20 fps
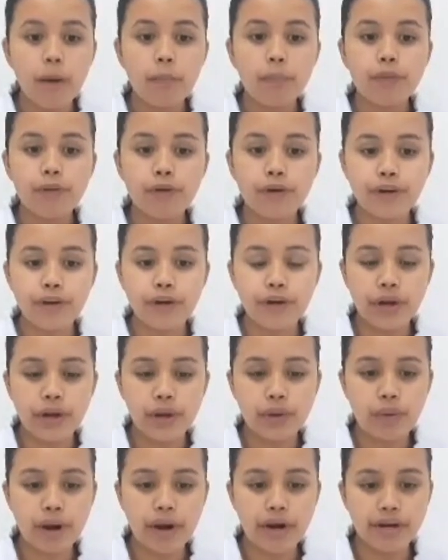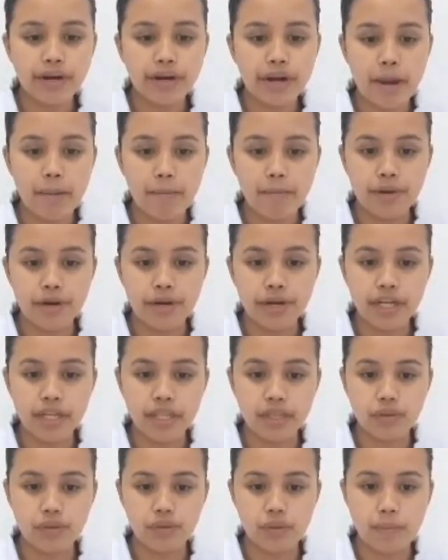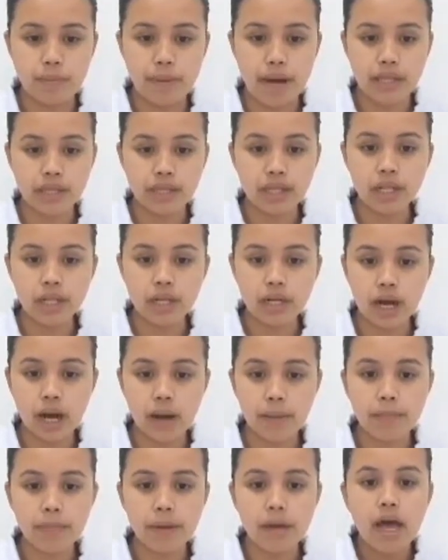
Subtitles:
pour the required number into the bottle cup